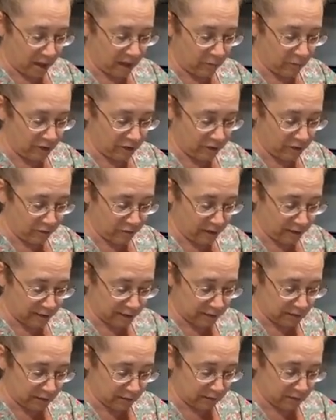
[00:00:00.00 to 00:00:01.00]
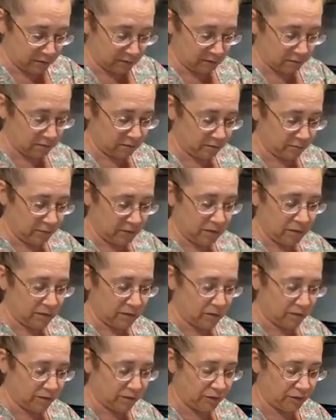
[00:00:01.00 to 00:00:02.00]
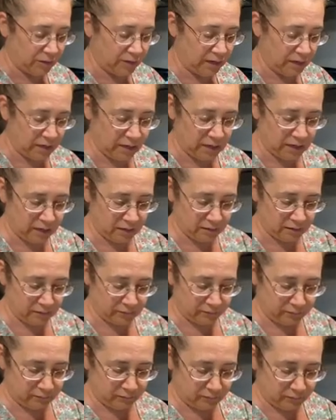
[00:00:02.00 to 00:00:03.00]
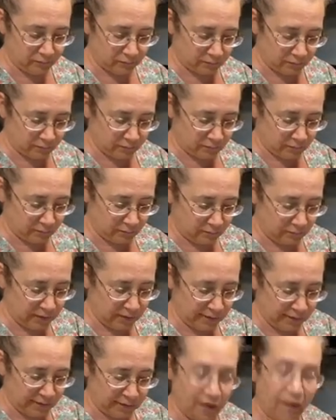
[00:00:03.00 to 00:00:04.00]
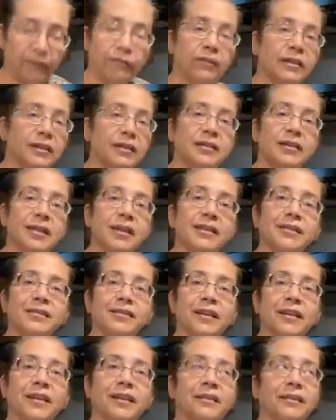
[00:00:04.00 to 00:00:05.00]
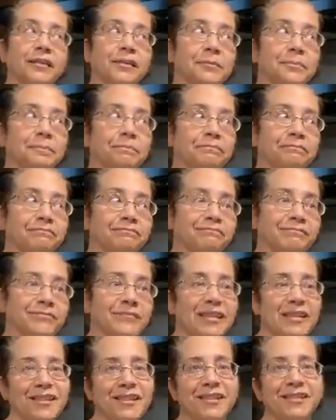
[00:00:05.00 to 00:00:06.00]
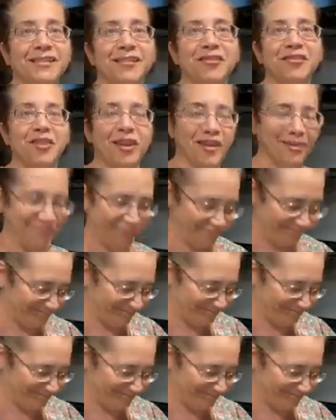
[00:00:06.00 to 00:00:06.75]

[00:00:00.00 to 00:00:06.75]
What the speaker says: I wish it was, because our zucchini, this Stephanie, tastes like sunshine.